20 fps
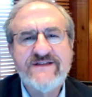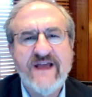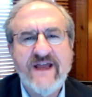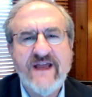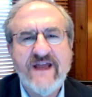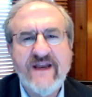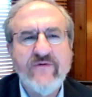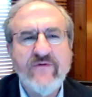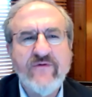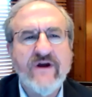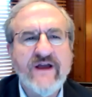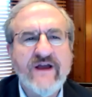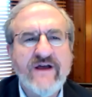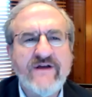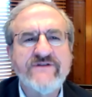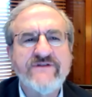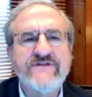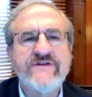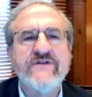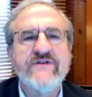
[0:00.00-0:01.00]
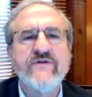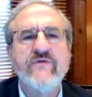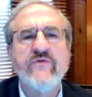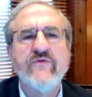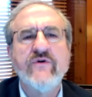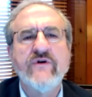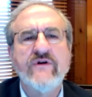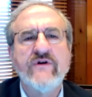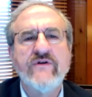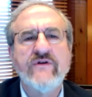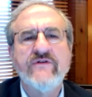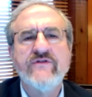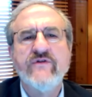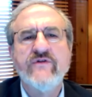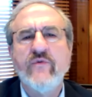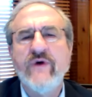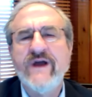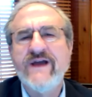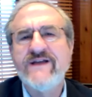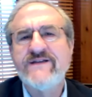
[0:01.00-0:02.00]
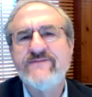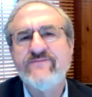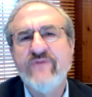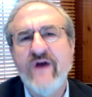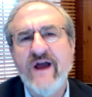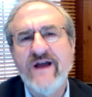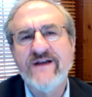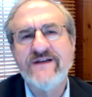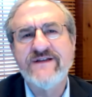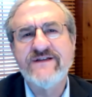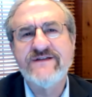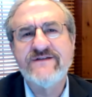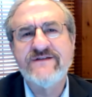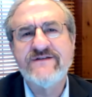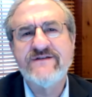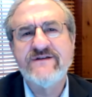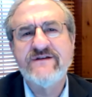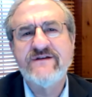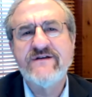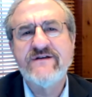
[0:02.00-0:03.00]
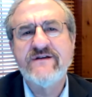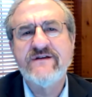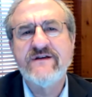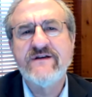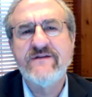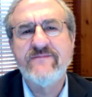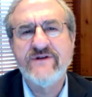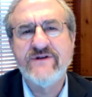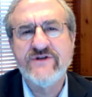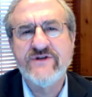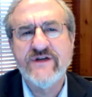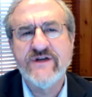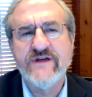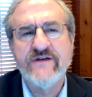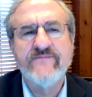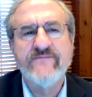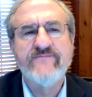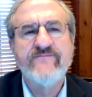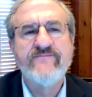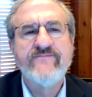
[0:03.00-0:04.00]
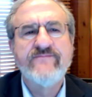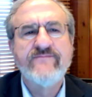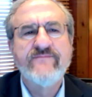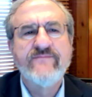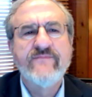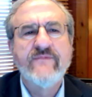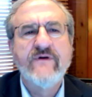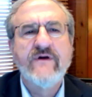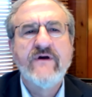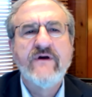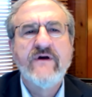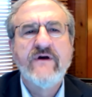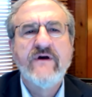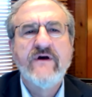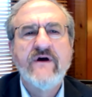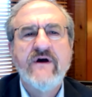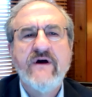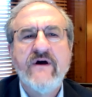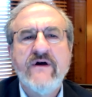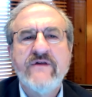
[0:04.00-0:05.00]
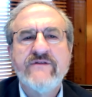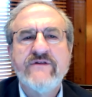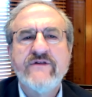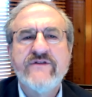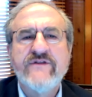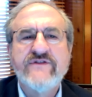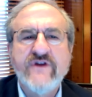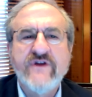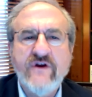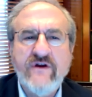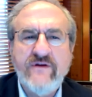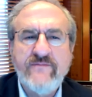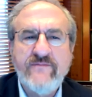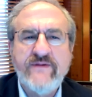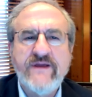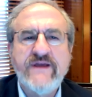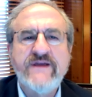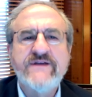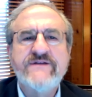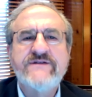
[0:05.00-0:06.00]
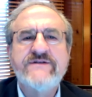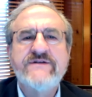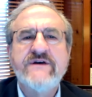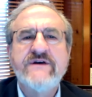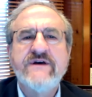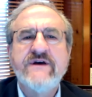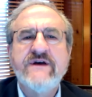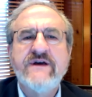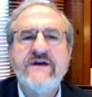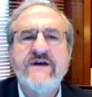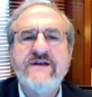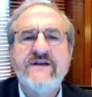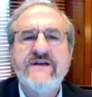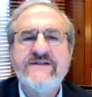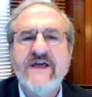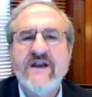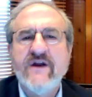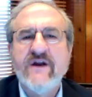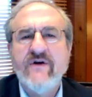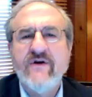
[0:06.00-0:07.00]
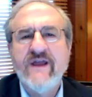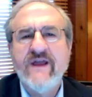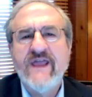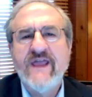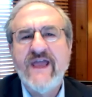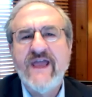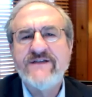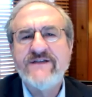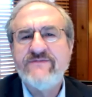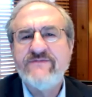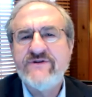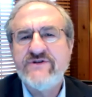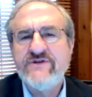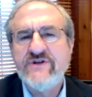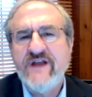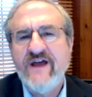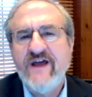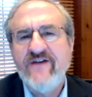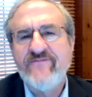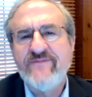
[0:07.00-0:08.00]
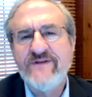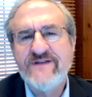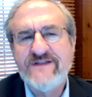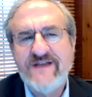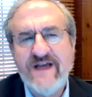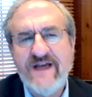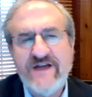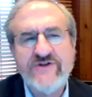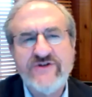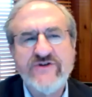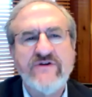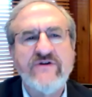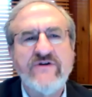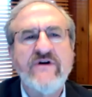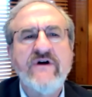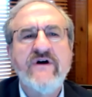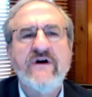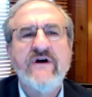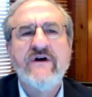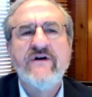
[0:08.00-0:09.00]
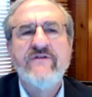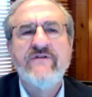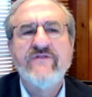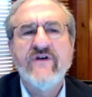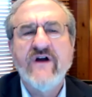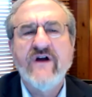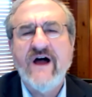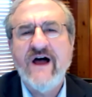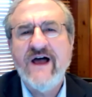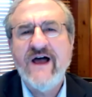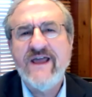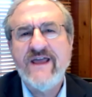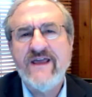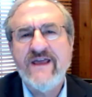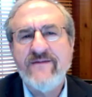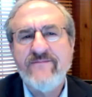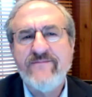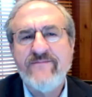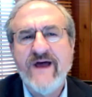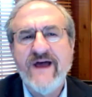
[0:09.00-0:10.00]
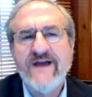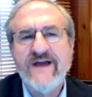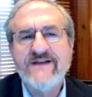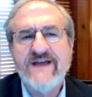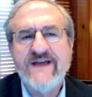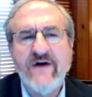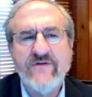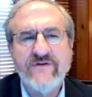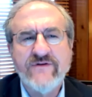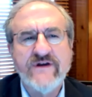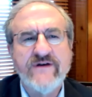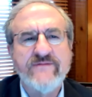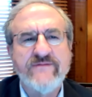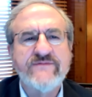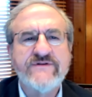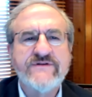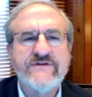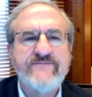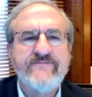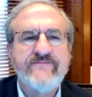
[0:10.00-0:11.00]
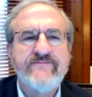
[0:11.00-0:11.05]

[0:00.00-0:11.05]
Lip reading: anywhere else in the world the way it's practiced in Michigan." The third piece is that our engagement should have potential for high impact outcomes.